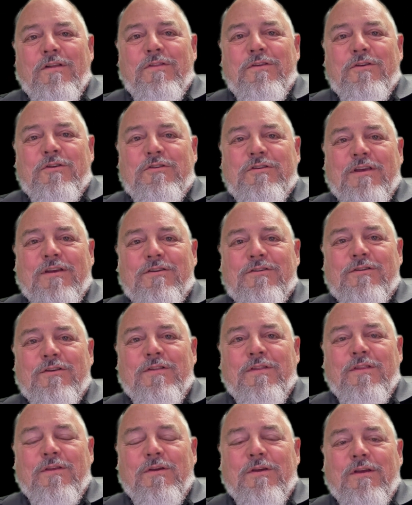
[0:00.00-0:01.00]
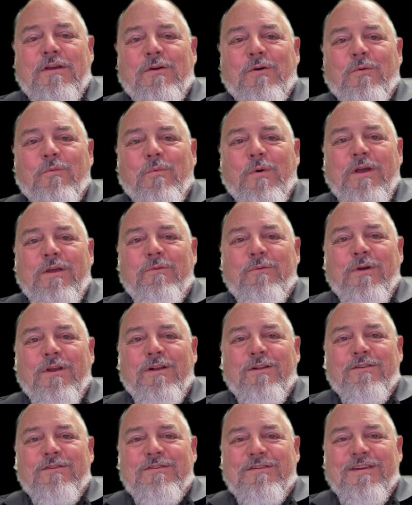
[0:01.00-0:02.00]
this section the Wayne
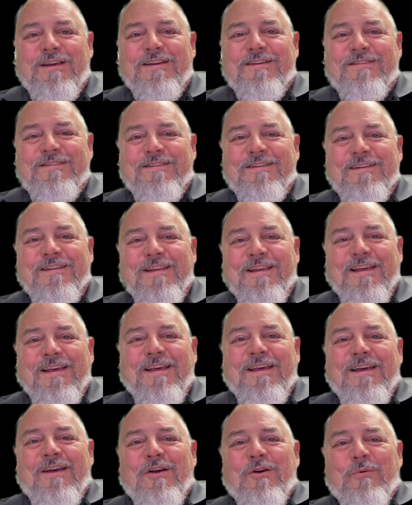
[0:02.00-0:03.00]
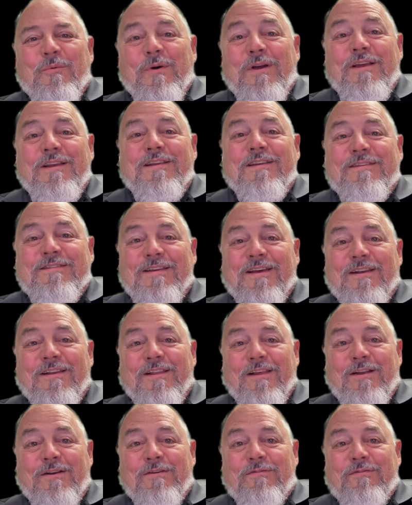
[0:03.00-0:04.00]
Reynolds section. Wayne has got a
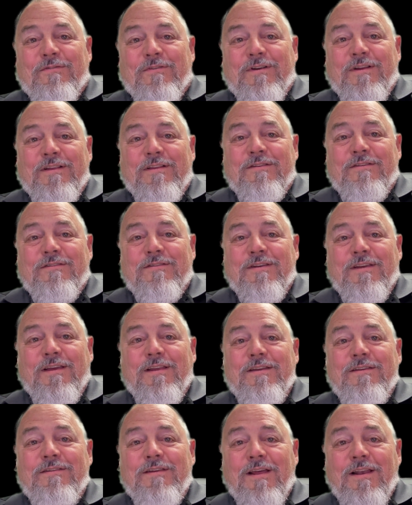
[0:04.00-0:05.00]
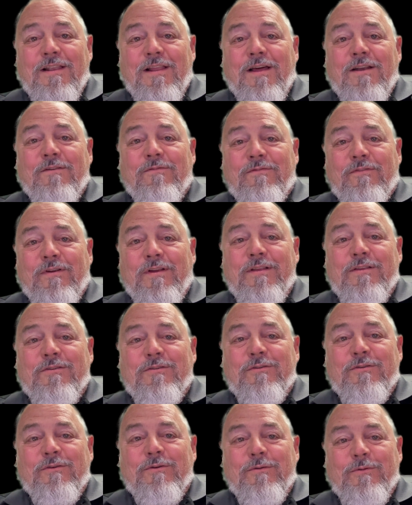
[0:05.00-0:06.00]
lot of friends, and he's got a lot of
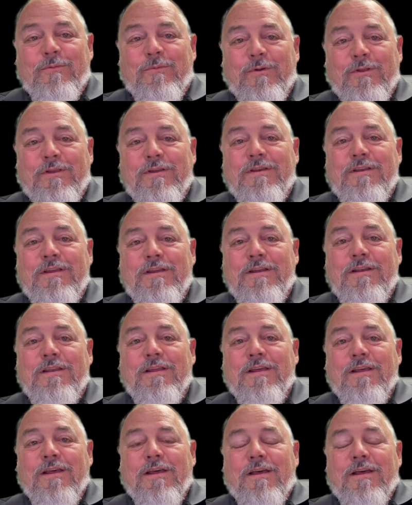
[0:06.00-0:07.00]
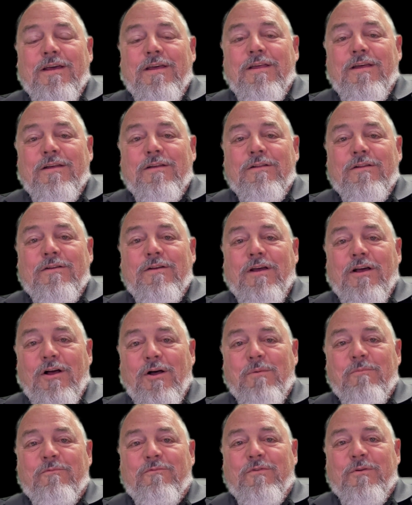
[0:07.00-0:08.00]
friends who really need
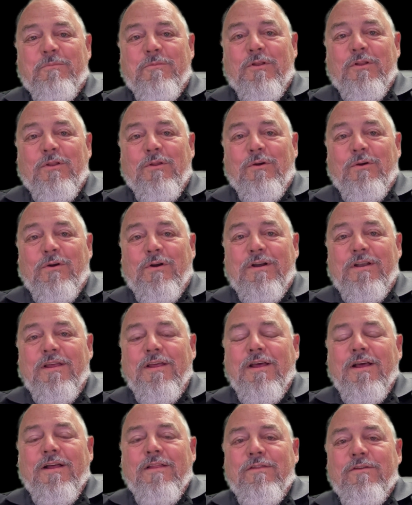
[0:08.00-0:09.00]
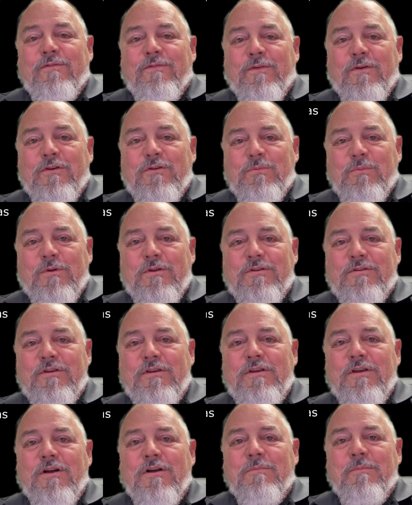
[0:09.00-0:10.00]
help from the Lord. The first one is a
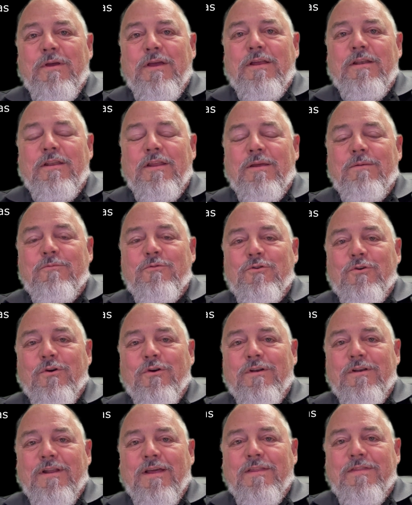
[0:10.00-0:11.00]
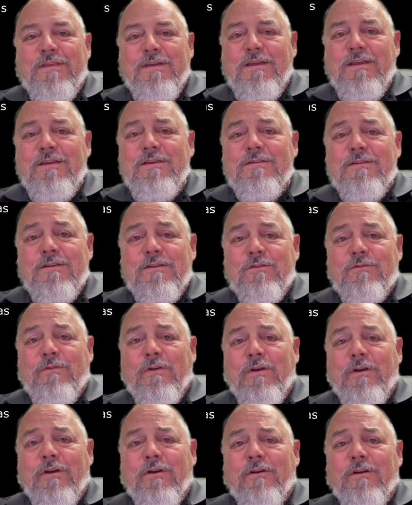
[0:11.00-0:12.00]
young man named Jordan. I think he's in his
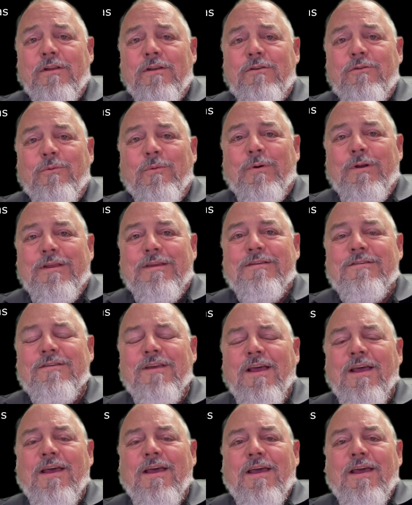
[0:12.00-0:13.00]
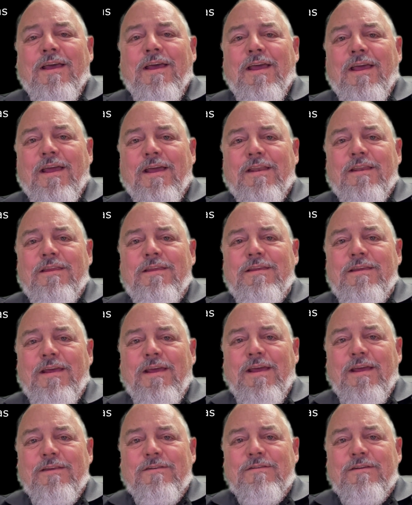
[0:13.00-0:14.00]
very early 20s, and he
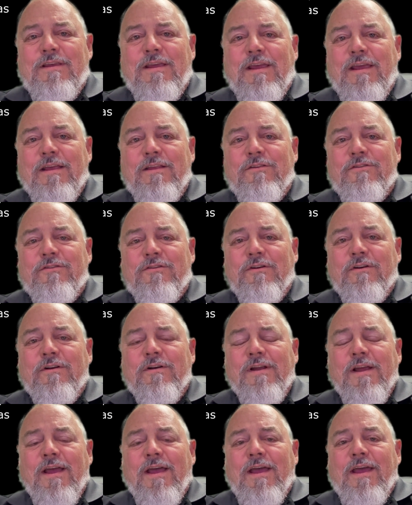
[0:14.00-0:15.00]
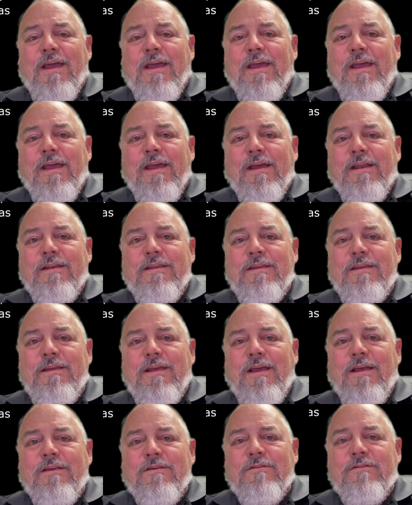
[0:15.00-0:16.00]
has cancer, and he
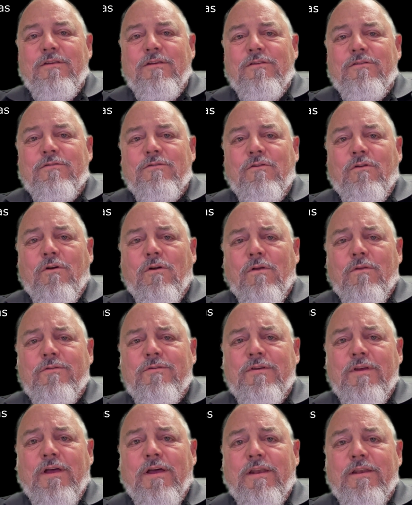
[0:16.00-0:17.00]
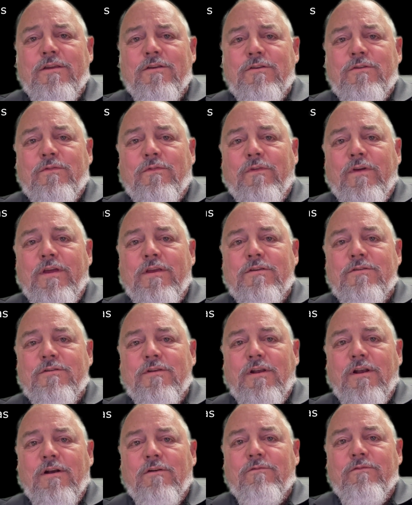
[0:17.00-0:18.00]
has these growths on his face
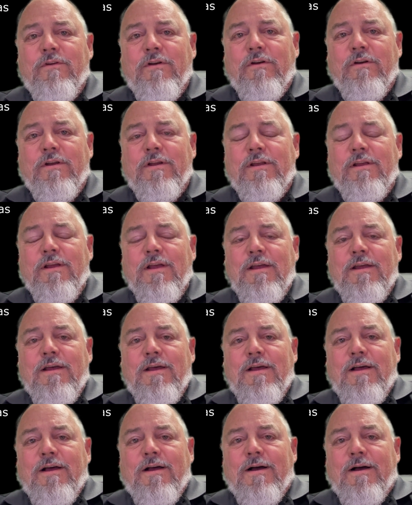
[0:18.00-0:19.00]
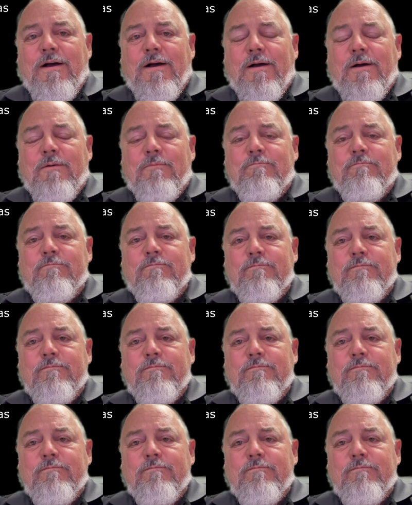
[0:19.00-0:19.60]
that are very, um,